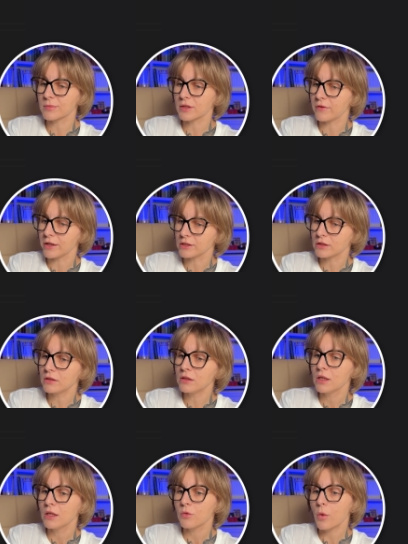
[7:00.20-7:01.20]
provider,
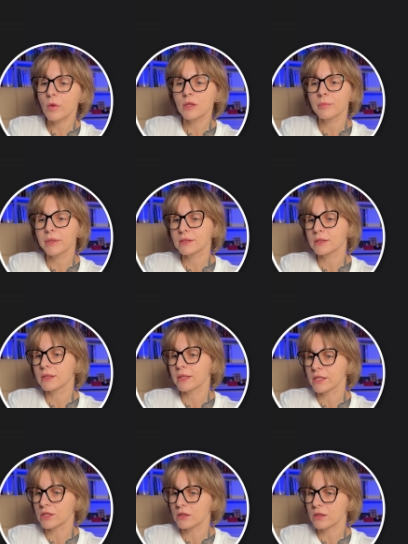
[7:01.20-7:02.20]
we will build it
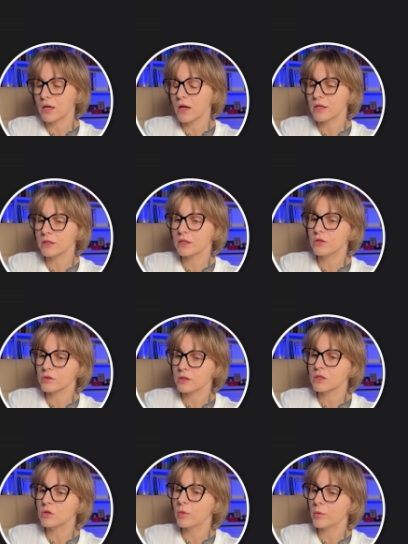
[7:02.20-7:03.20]
later and use
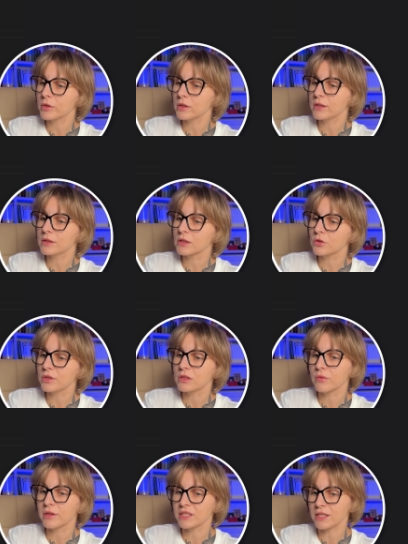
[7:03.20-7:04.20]
it to populate the grid
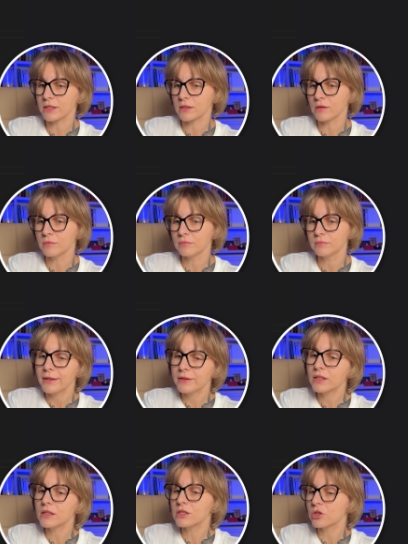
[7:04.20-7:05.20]
with data. In
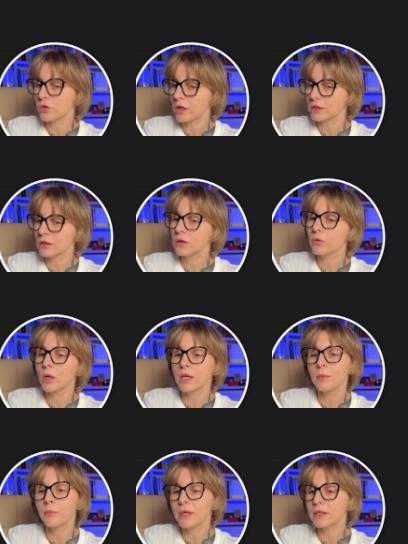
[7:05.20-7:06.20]
the constructor, we
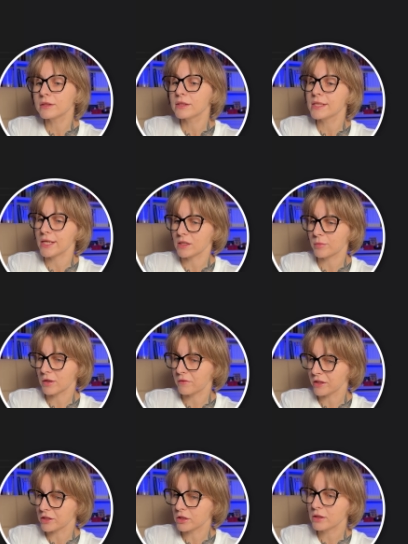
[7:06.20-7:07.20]
build the data
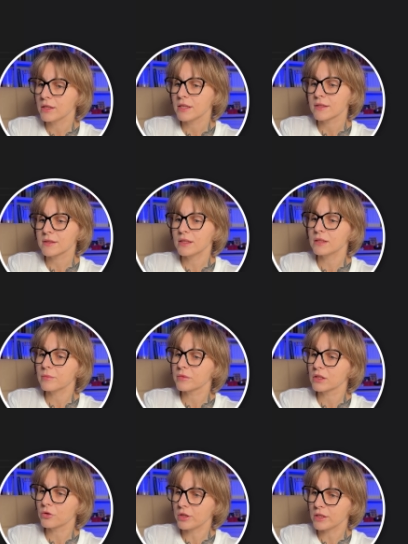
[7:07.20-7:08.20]
provider, set up the
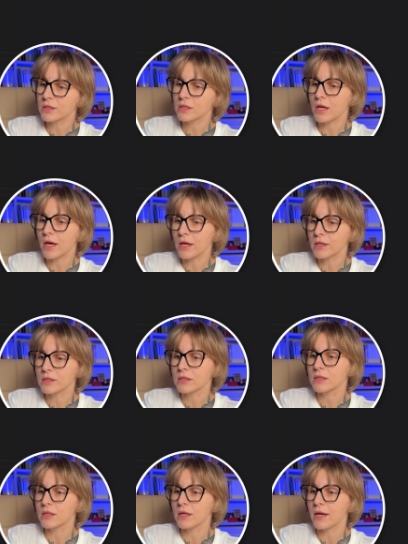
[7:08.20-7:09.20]
grid, and
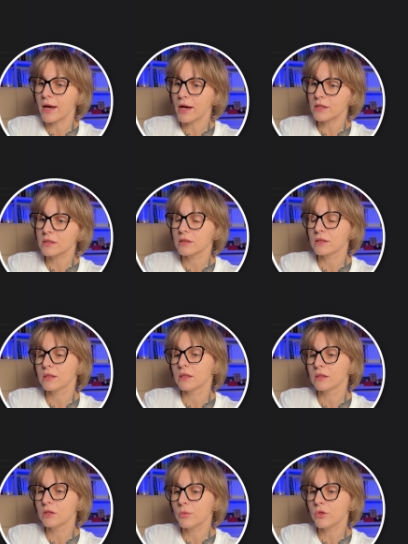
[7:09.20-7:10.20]
uh, add the
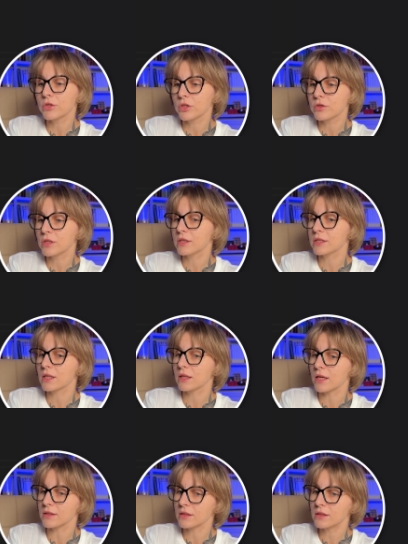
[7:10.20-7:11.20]
Lumo utility
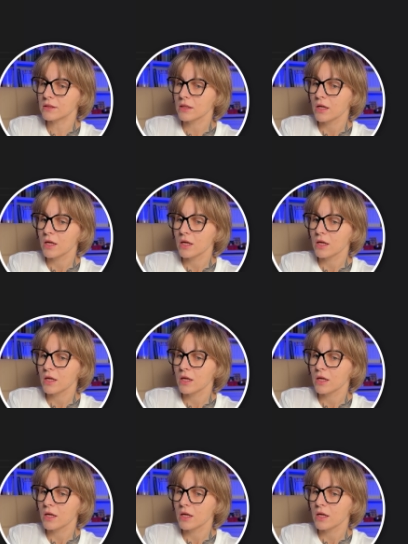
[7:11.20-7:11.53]
classes,